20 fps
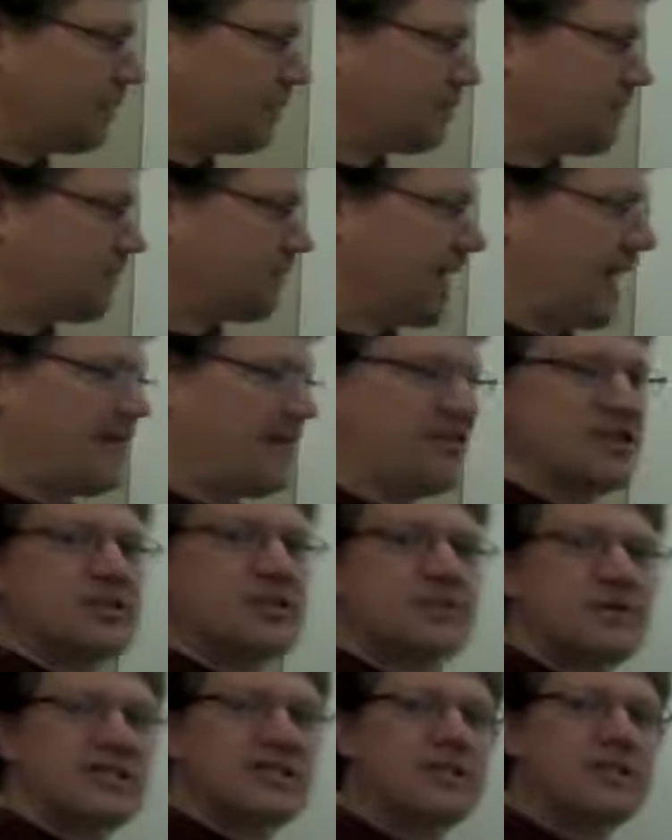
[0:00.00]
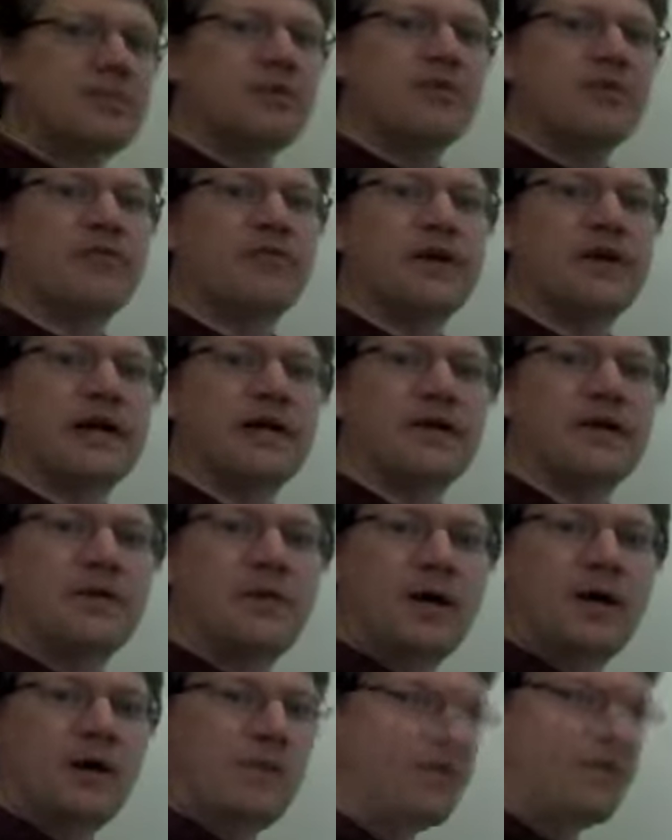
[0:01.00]
Can this be simplified?
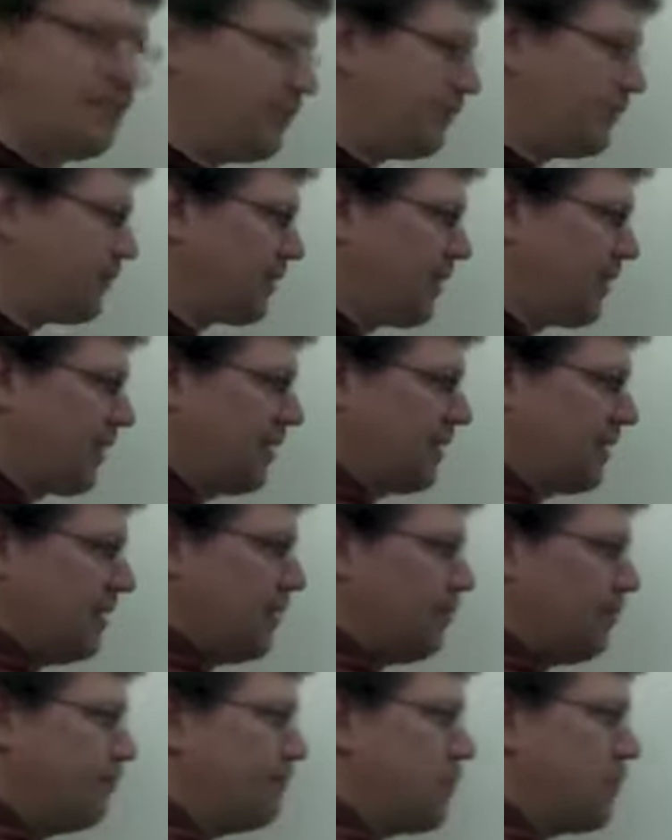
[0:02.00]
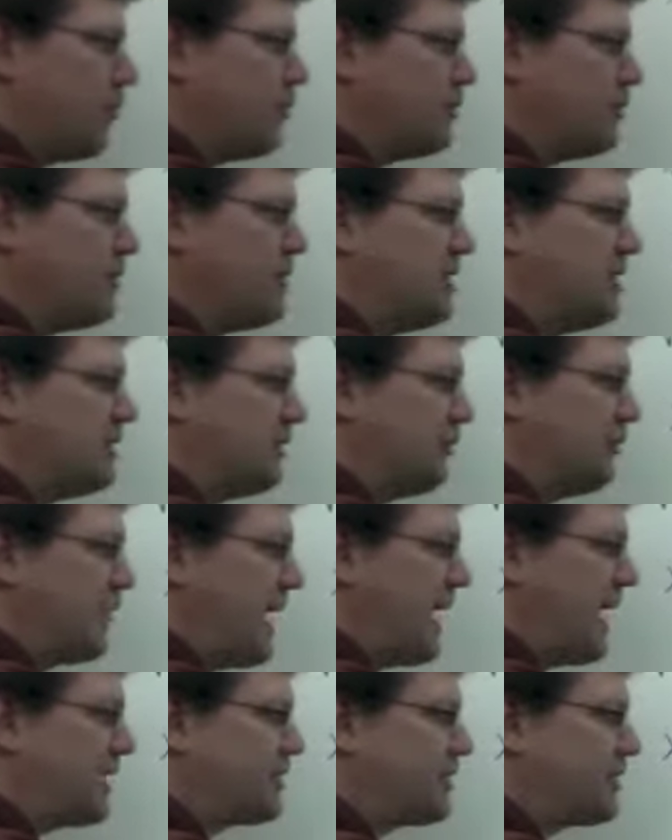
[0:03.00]
Well, both of these
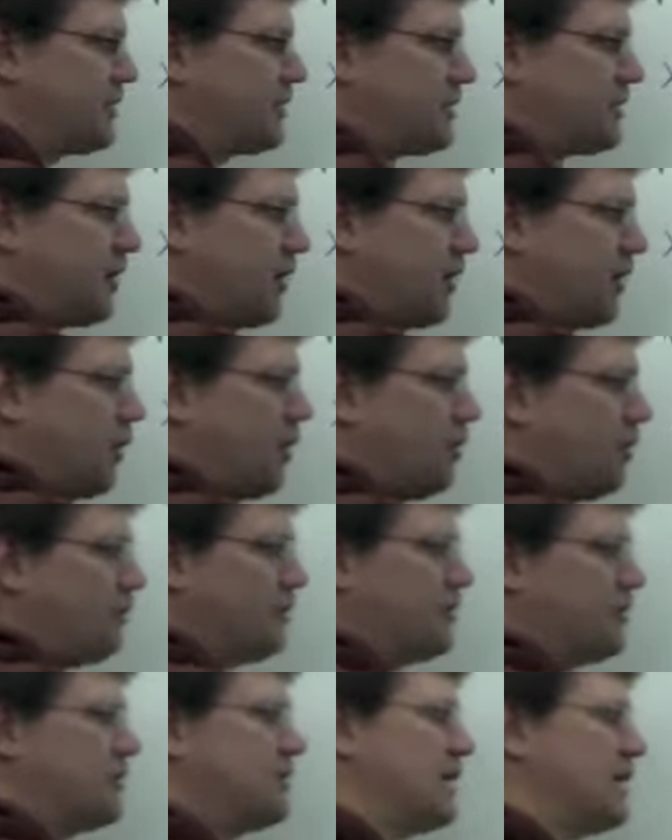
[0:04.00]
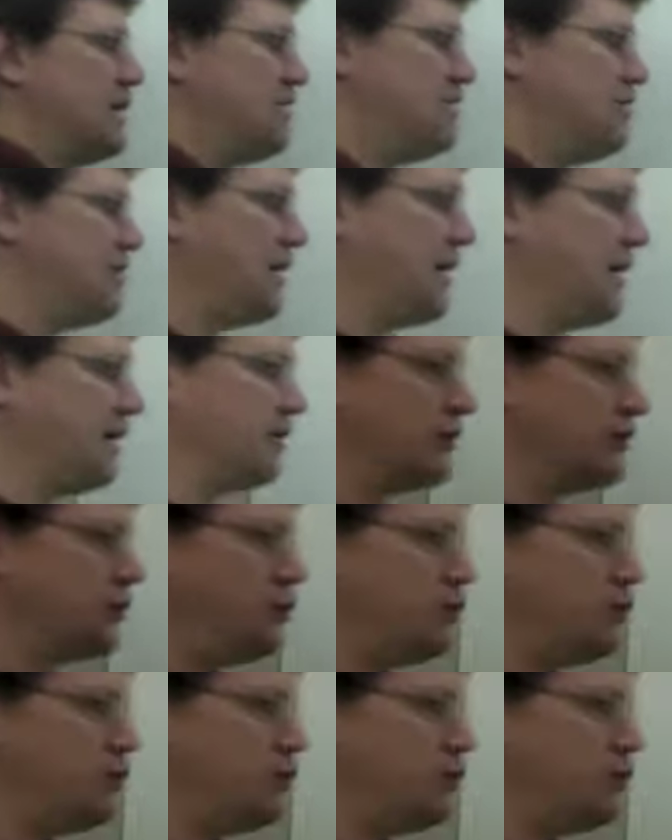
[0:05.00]
fractions are over the same thing, 2